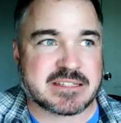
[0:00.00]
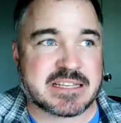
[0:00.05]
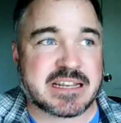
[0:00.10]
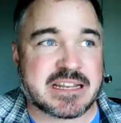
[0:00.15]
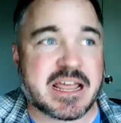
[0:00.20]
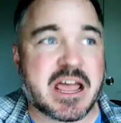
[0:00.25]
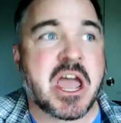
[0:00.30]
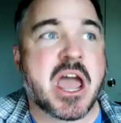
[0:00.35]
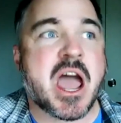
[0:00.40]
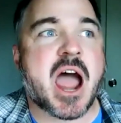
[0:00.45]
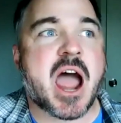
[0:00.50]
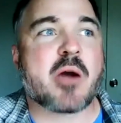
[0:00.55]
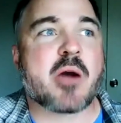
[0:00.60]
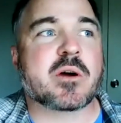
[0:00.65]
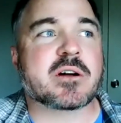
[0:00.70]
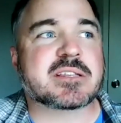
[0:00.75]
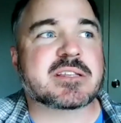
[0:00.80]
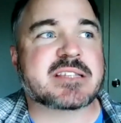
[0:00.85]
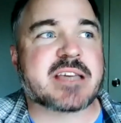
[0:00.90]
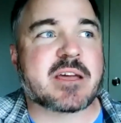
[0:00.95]
And I, I
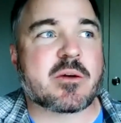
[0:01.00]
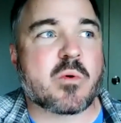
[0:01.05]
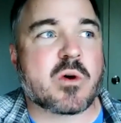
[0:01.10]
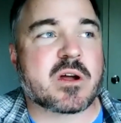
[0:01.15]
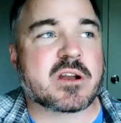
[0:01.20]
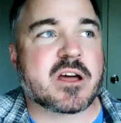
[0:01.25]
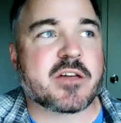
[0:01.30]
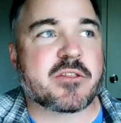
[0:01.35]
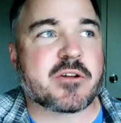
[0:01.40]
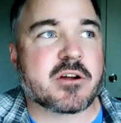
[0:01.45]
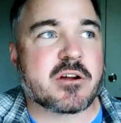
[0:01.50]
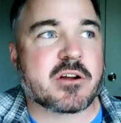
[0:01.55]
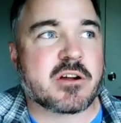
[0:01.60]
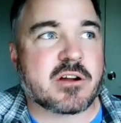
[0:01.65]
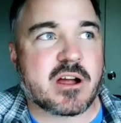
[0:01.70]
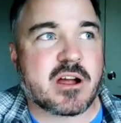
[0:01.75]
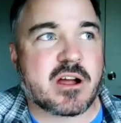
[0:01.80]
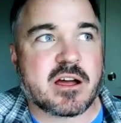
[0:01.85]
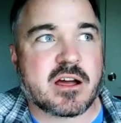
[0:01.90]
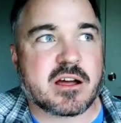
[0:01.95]
will say one
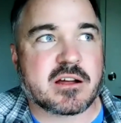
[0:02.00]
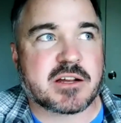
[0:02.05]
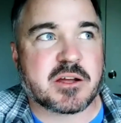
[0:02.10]
other uh,